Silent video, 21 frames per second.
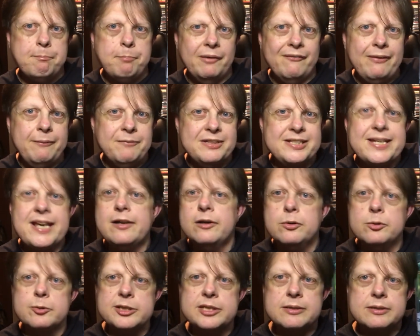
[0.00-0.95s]
But then the
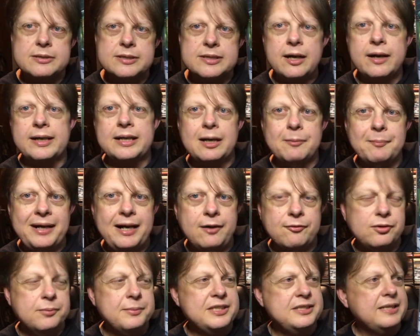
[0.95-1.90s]
singles started coming
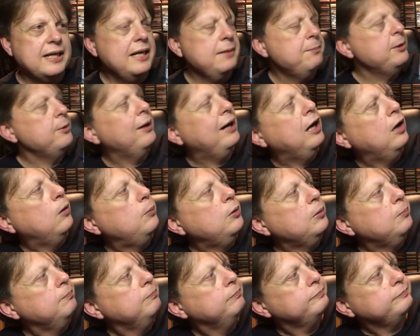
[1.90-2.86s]
out from his debut
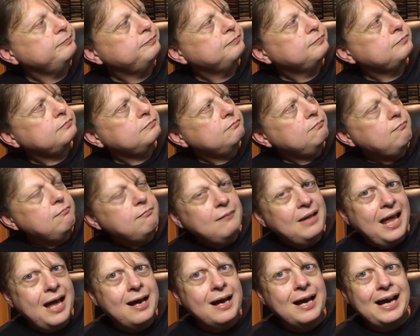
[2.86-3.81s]
album
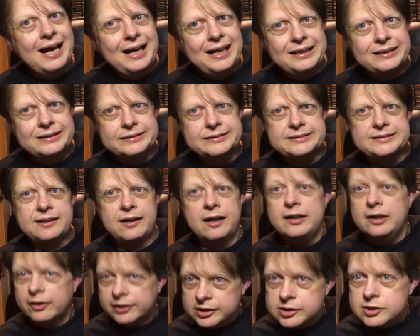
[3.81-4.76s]
and
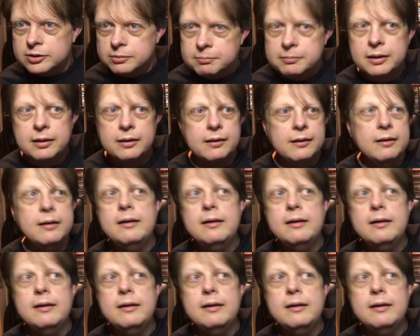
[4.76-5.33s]
I liked them.